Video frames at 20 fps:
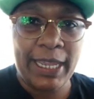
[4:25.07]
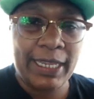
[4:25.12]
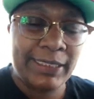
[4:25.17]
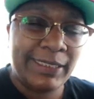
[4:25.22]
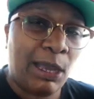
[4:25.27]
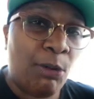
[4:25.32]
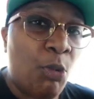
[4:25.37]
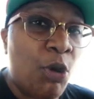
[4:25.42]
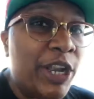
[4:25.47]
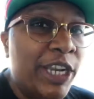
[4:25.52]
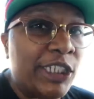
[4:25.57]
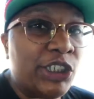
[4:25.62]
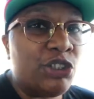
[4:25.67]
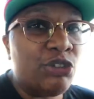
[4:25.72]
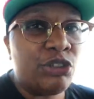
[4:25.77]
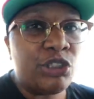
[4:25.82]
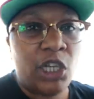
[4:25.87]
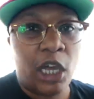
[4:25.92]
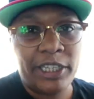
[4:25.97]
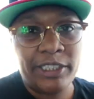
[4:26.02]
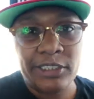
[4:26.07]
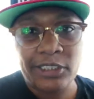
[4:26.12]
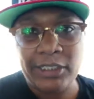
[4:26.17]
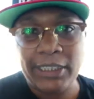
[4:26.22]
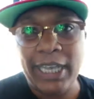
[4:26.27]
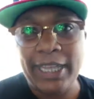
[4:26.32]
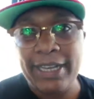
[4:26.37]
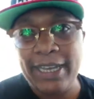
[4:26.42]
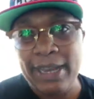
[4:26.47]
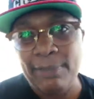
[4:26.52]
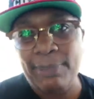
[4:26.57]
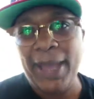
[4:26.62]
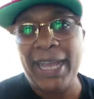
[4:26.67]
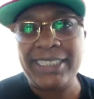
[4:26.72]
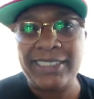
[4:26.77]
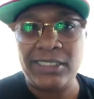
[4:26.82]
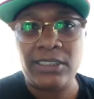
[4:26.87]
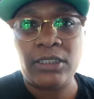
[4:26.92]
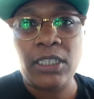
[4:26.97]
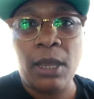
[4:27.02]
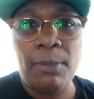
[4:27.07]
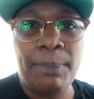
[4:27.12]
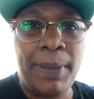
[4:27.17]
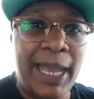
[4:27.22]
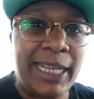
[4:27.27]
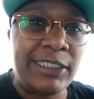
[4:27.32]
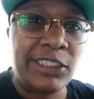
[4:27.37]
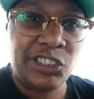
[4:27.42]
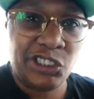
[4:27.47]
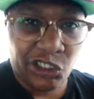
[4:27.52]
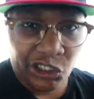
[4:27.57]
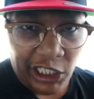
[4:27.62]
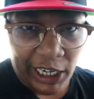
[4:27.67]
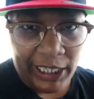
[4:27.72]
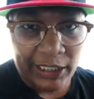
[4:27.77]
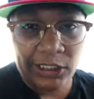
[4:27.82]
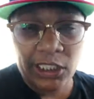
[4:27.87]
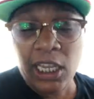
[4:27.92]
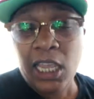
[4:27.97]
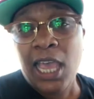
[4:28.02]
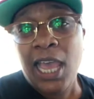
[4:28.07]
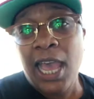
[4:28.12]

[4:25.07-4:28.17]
Because I wanted you to understand that passions come, passions change.